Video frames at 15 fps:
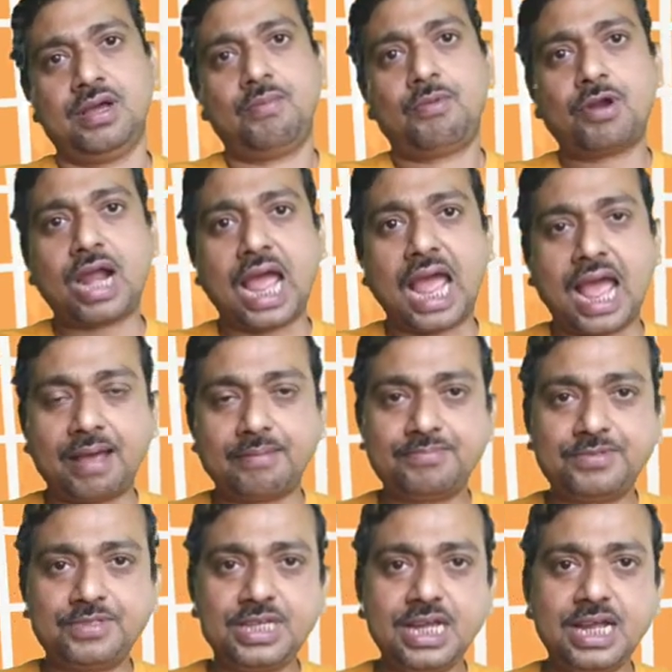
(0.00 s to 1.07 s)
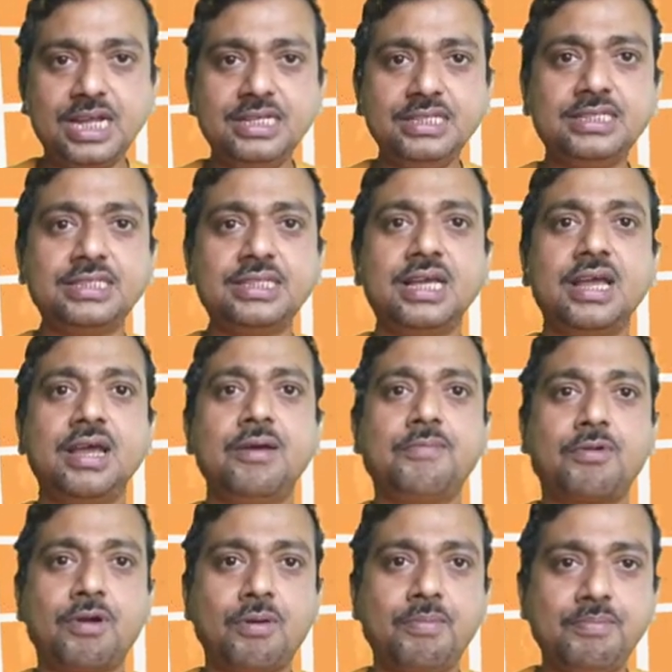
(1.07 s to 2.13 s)
For absence
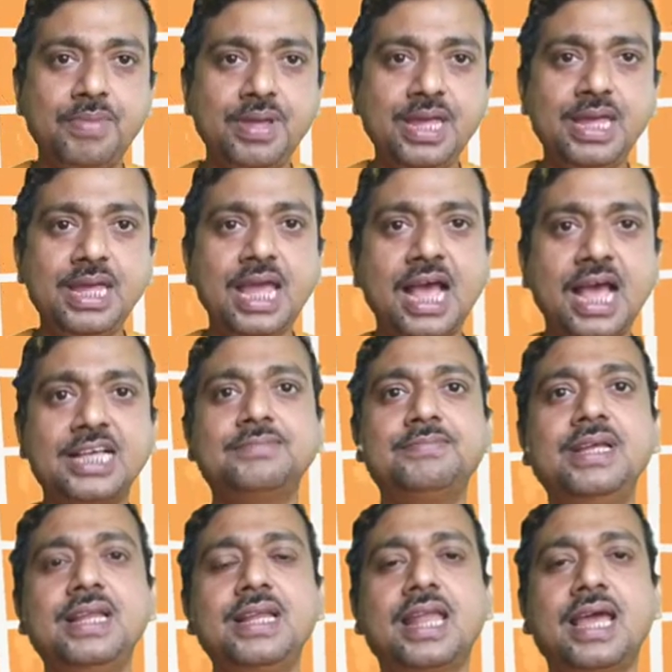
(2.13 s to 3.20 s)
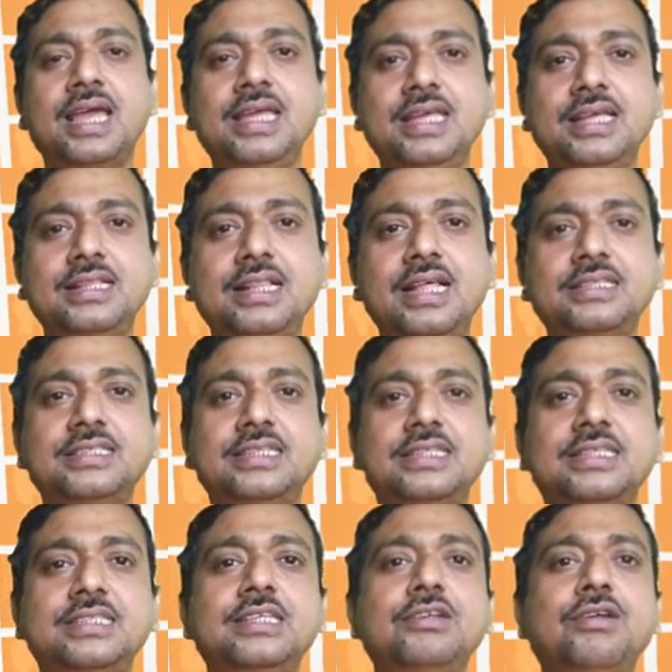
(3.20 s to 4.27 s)
from me has been like the
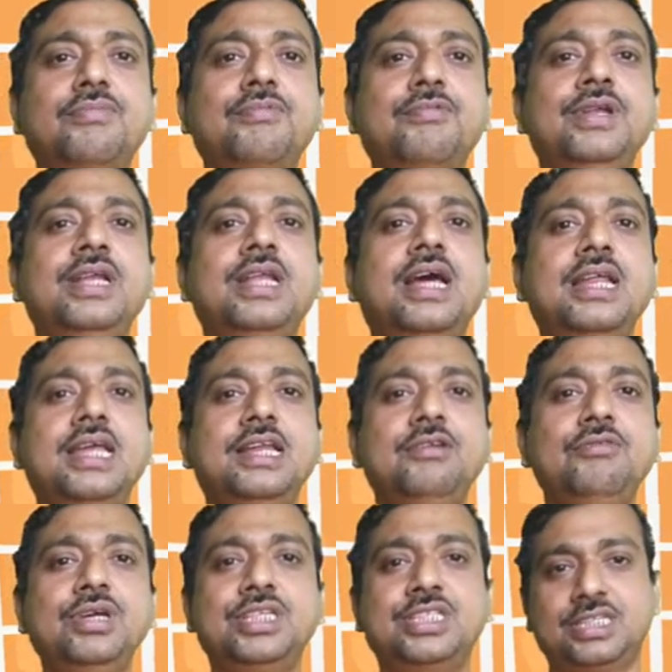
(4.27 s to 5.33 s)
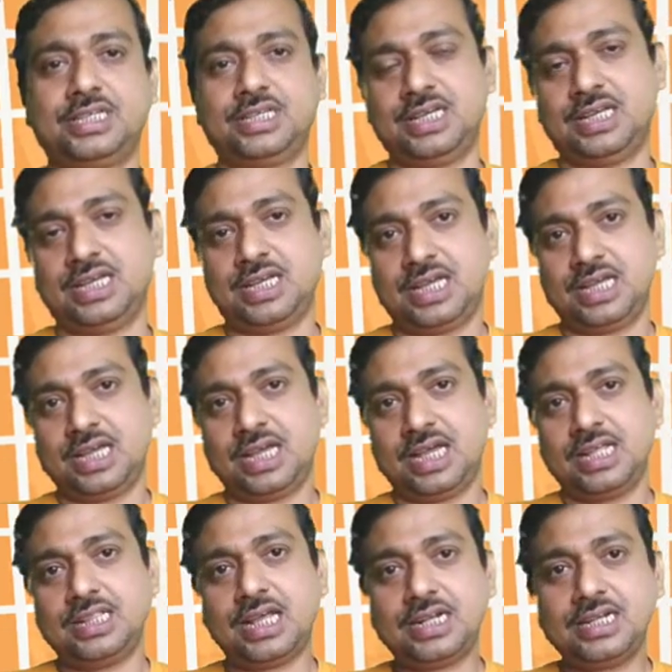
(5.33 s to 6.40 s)
season of winter in which
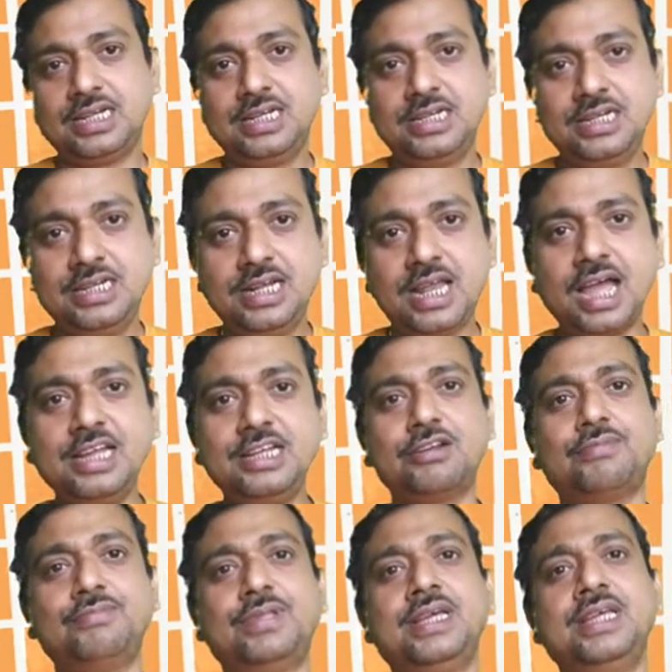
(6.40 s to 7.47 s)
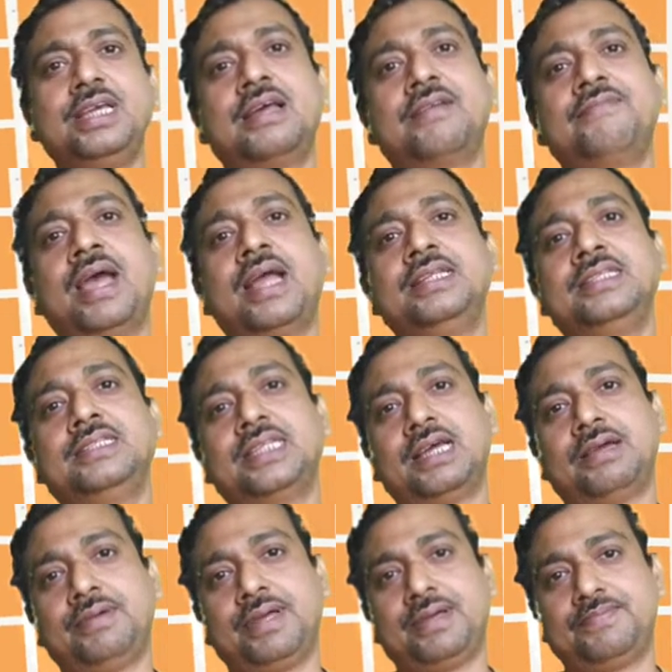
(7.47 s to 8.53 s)
the delight of the year vanished
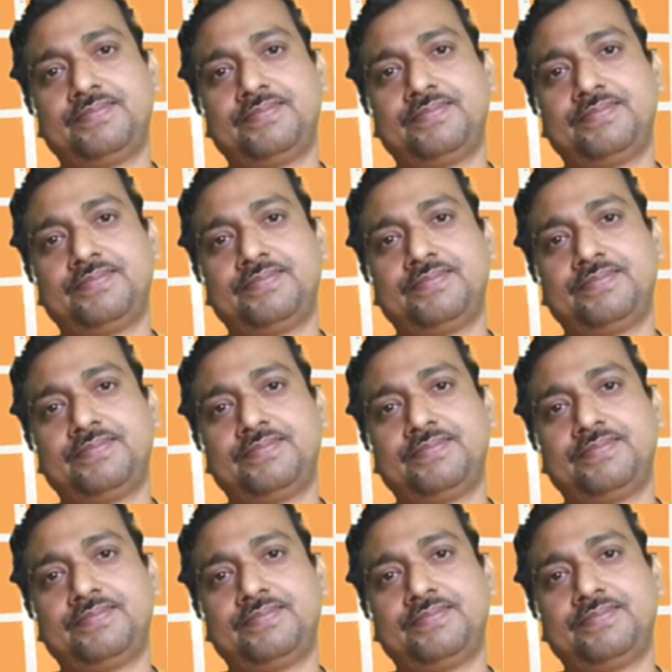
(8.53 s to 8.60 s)
away.